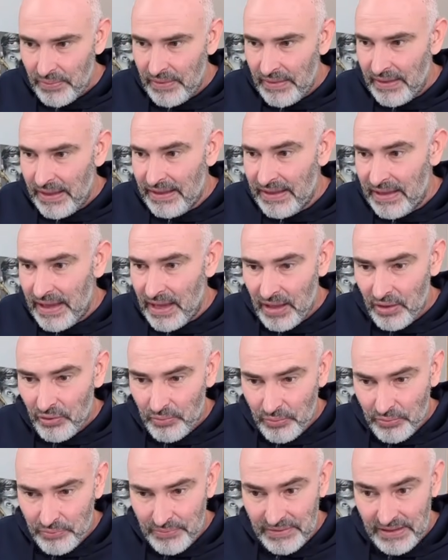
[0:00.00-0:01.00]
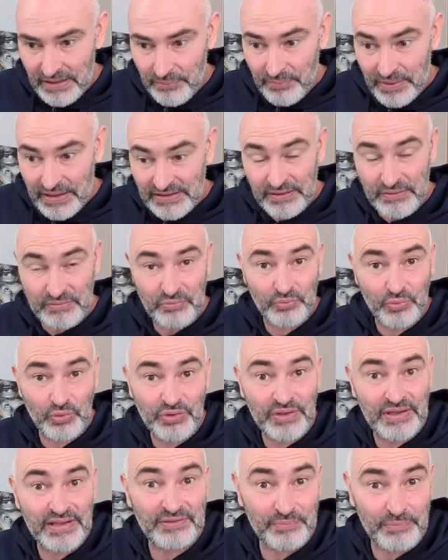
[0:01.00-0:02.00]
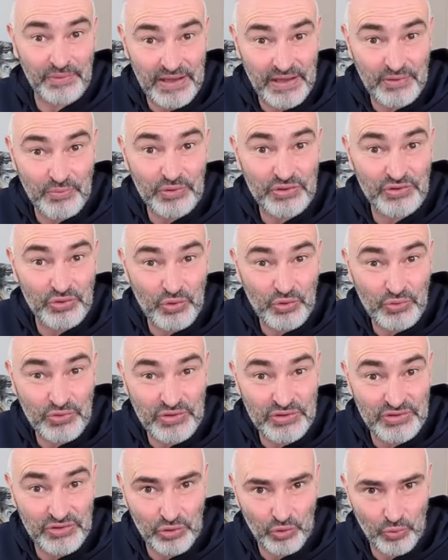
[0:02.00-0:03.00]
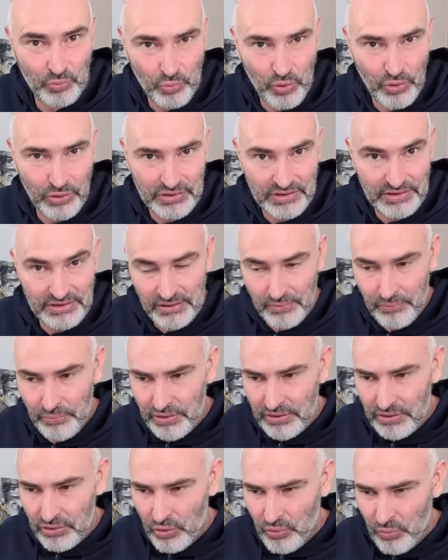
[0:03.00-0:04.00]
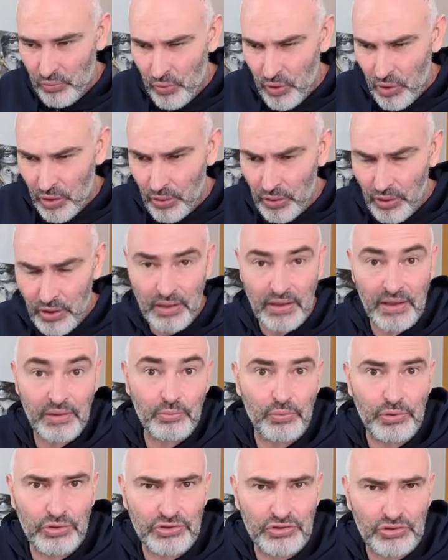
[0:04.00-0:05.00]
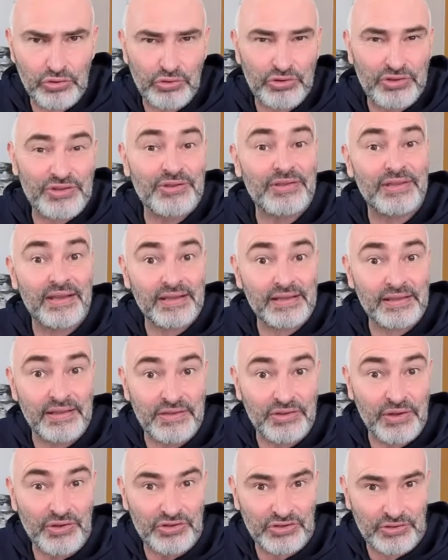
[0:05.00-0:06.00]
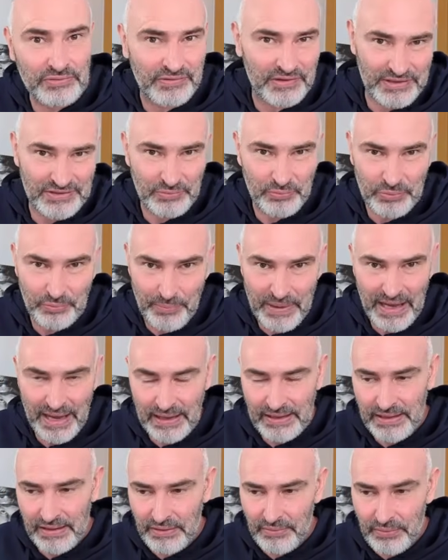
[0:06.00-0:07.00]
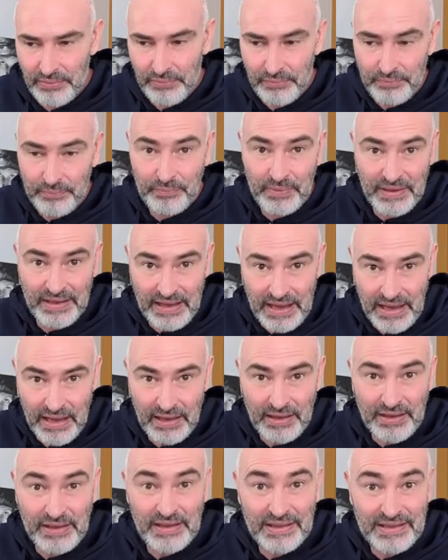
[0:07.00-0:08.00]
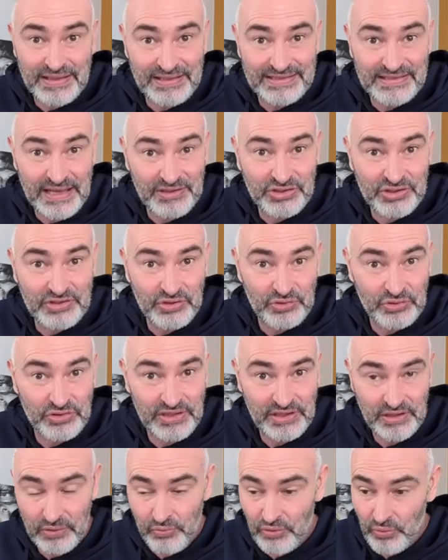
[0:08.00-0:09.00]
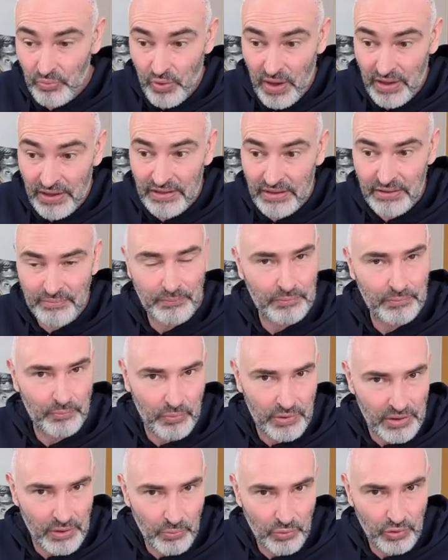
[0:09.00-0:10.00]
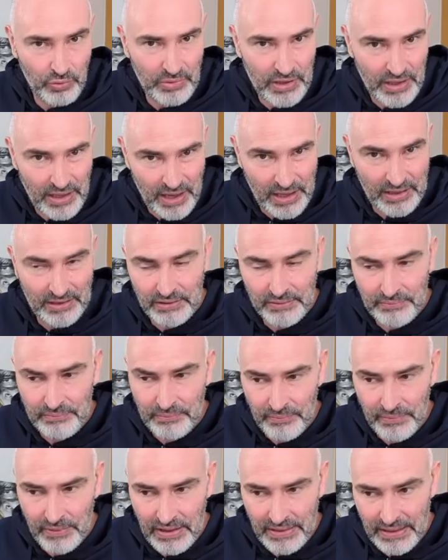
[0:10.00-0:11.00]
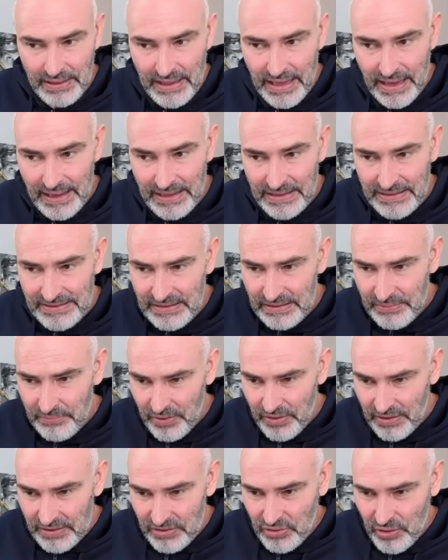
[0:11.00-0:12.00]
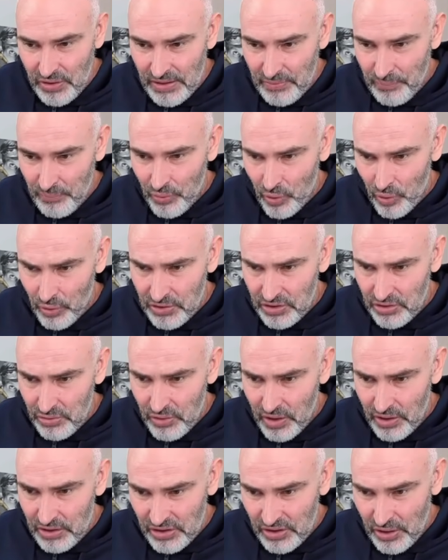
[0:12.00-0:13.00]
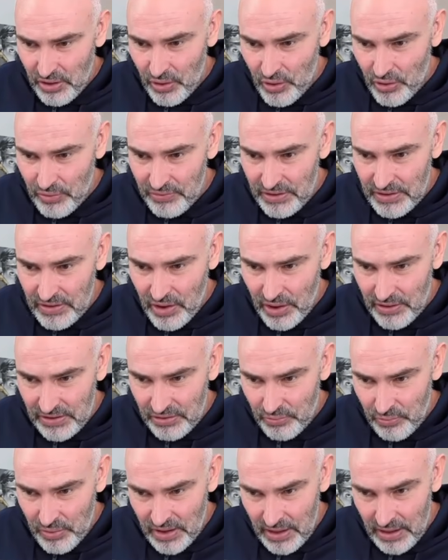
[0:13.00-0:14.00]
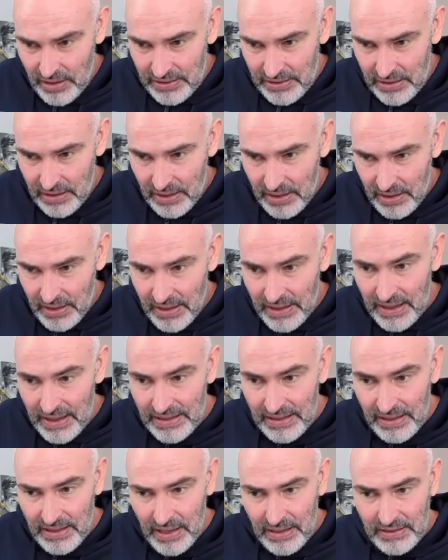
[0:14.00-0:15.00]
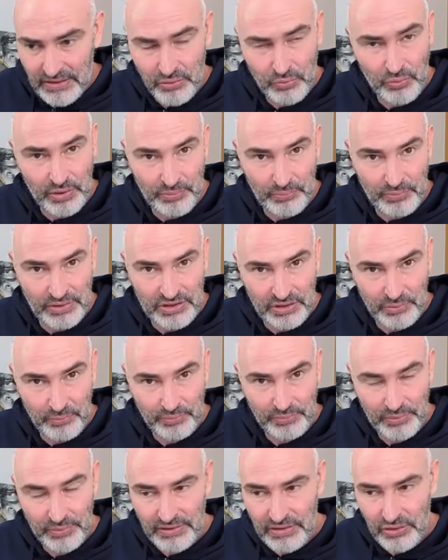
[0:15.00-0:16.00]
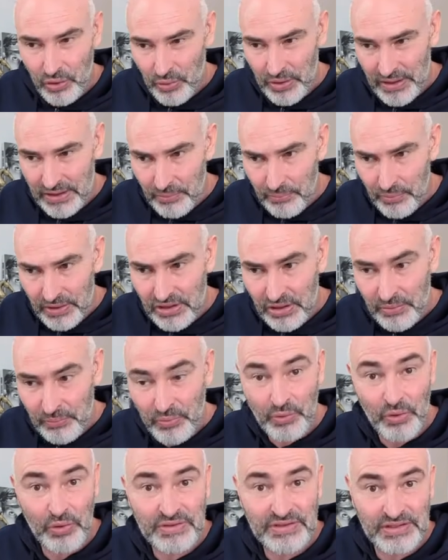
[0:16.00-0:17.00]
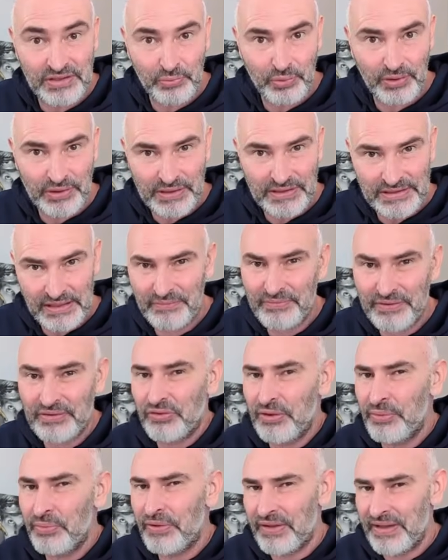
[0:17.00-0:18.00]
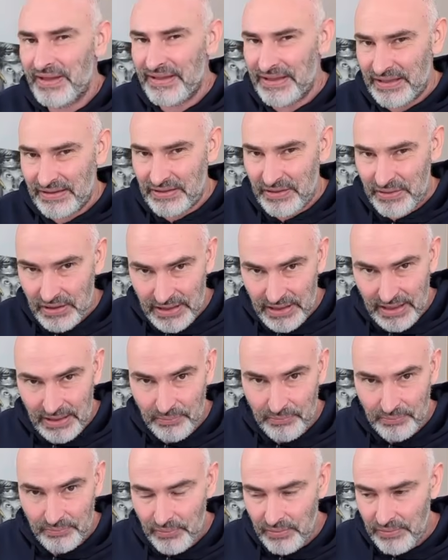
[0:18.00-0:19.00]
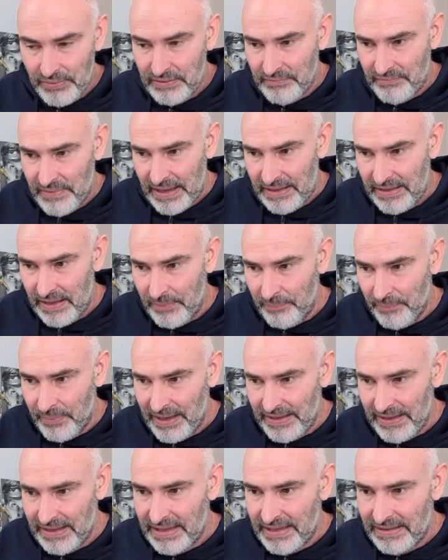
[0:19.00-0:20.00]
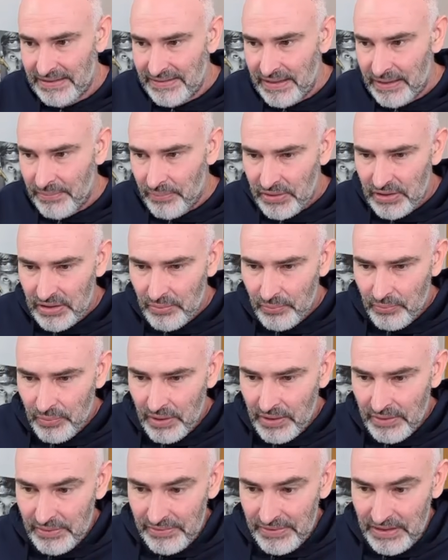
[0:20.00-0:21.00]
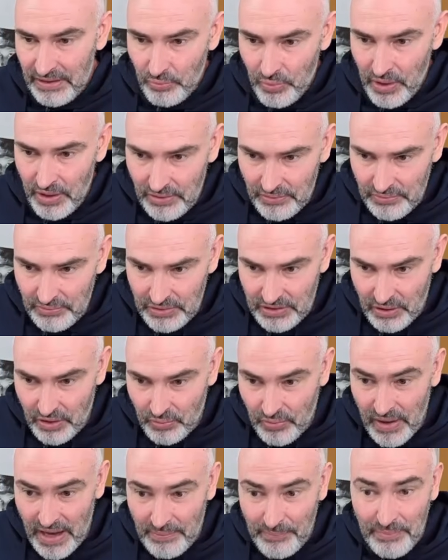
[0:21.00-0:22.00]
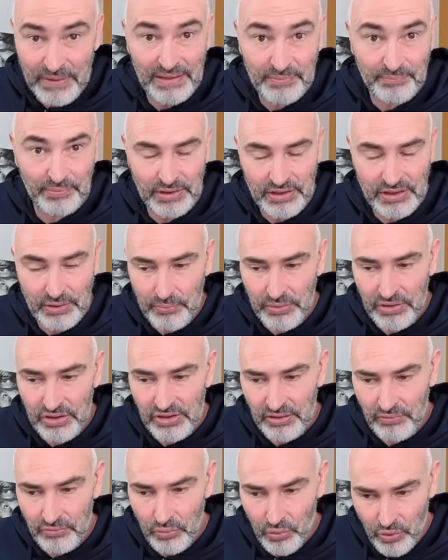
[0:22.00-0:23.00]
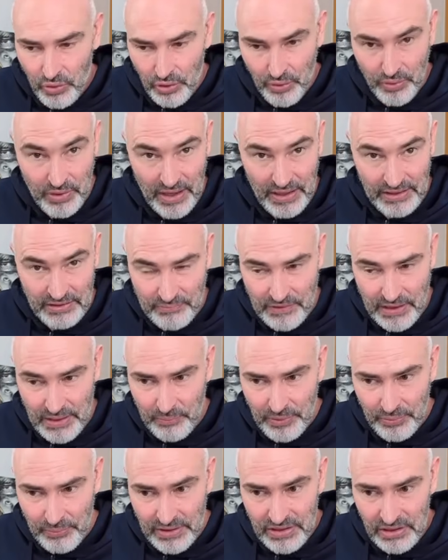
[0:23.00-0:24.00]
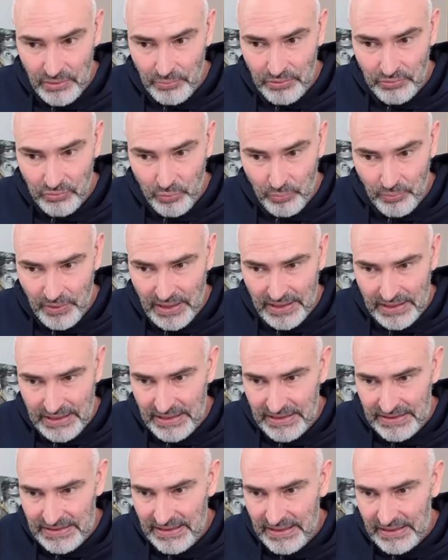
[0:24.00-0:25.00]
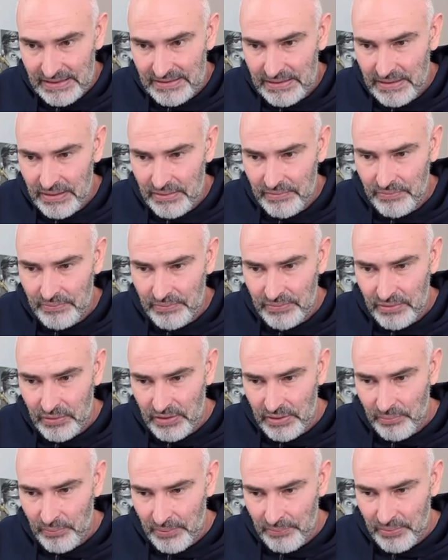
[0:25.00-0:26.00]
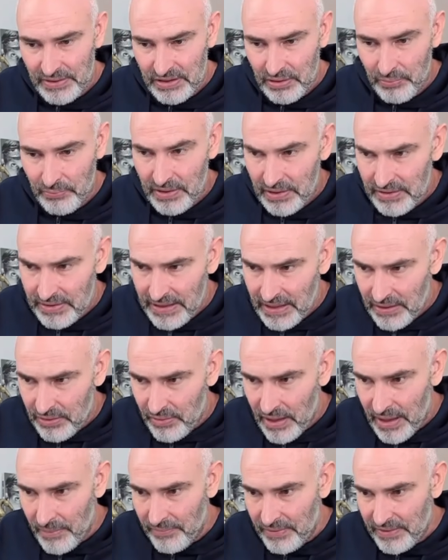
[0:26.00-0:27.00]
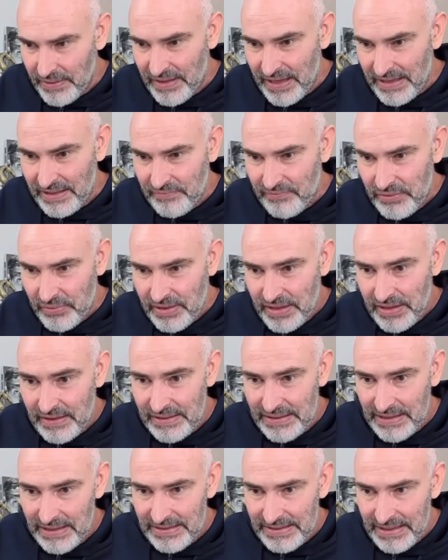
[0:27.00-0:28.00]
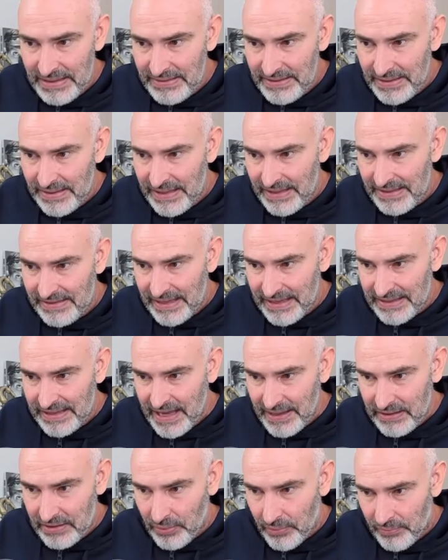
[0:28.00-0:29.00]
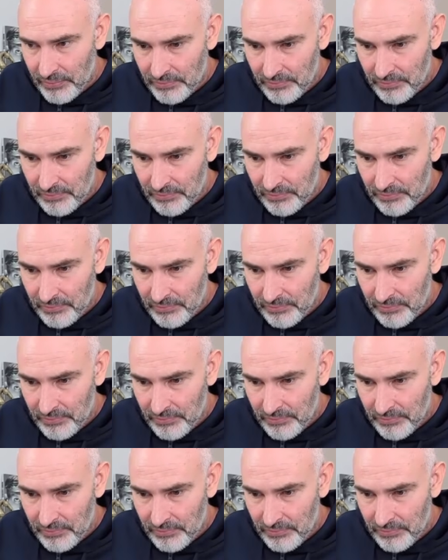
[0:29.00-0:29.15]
and now he plays f4. He's playing what's called the stone wall system, the stone wall, which is usually seen in the Dutch defense with black. But here, he's actually using it with white, with a move in hand. He has this very solid pawn structure on the dark squares and the light squared bishop. It's only the bishop on c1 that's having trouble getting into the game. In fact, I played against that bishop, c1. So I play bishop to g4. I develop my bishop before playing e6 so that my bishop doesn't get trapped. Knight f3, e6, kingside castle.